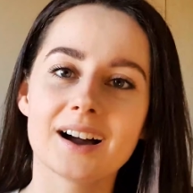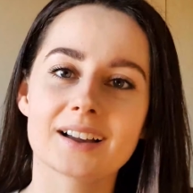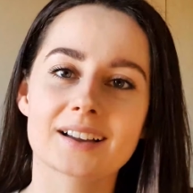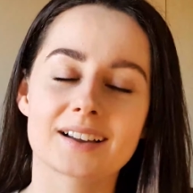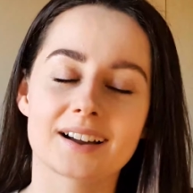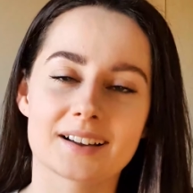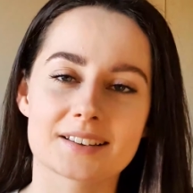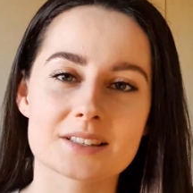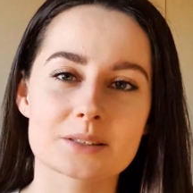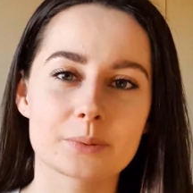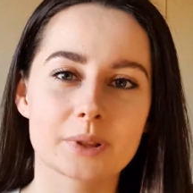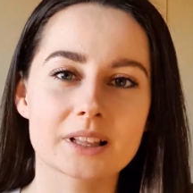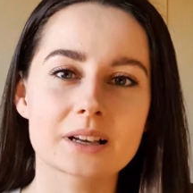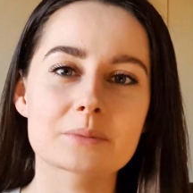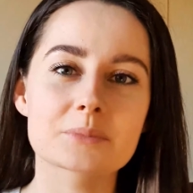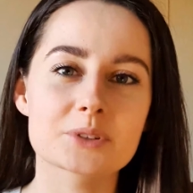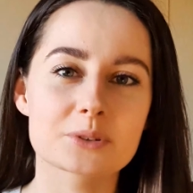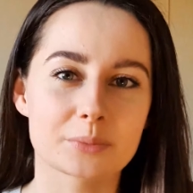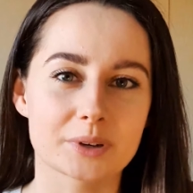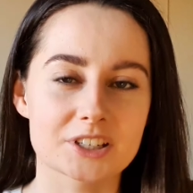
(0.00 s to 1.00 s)
Hi guys,
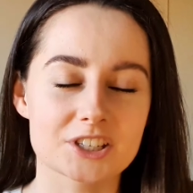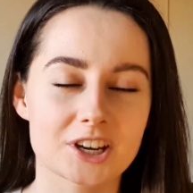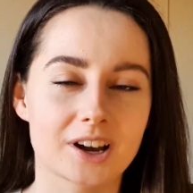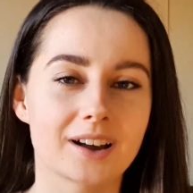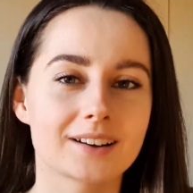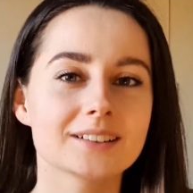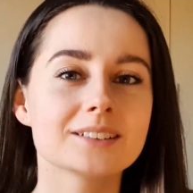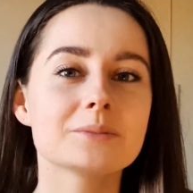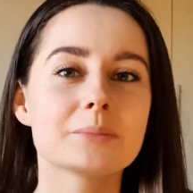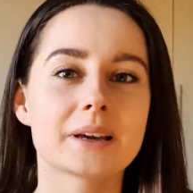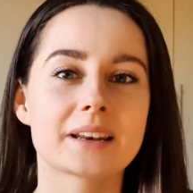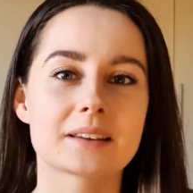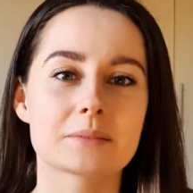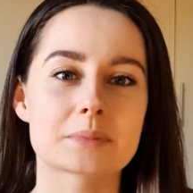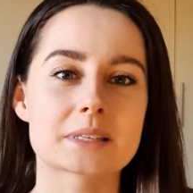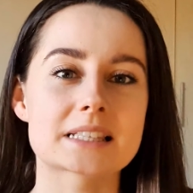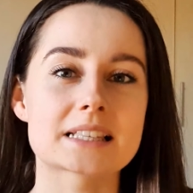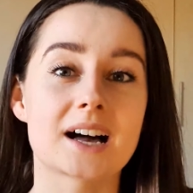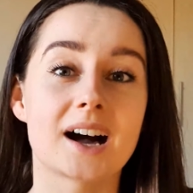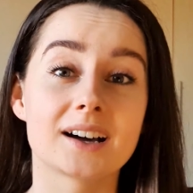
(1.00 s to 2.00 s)
welcome to my channel. My
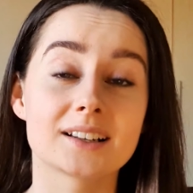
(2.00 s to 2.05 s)
name is